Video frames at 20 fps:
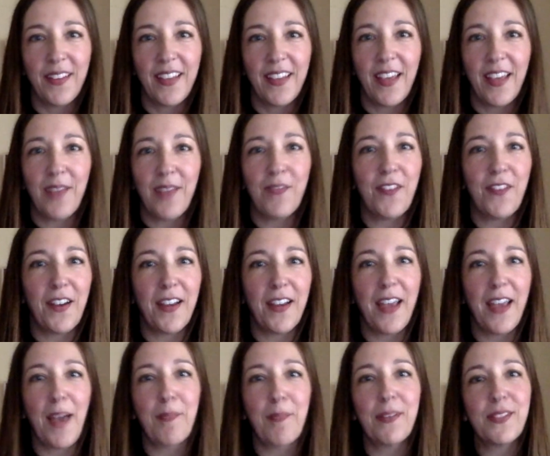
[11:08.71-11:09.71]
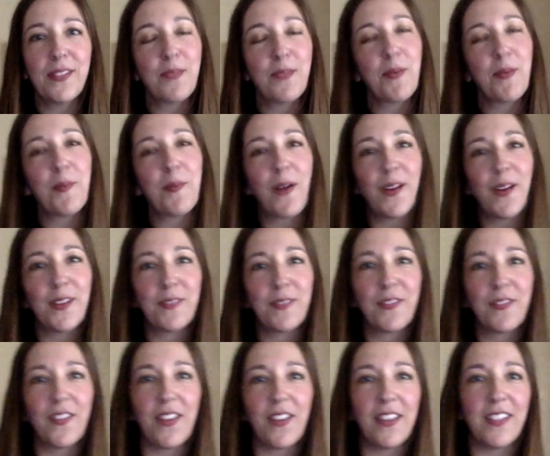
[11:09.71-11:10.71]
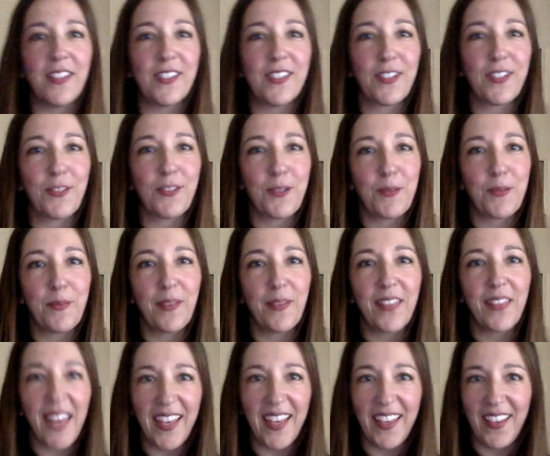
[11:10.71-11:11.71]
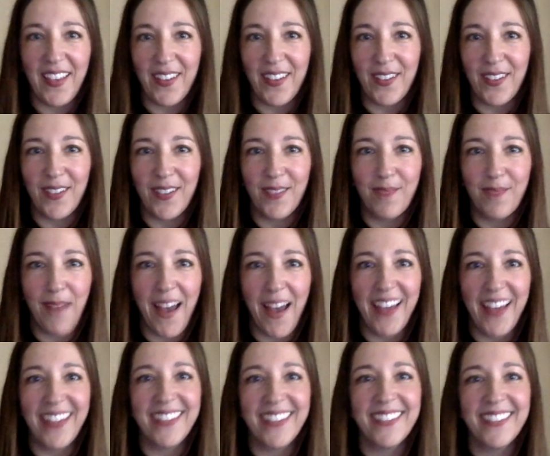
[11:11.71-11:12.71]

I'm very happy to be part of this group. Thank you. Bye.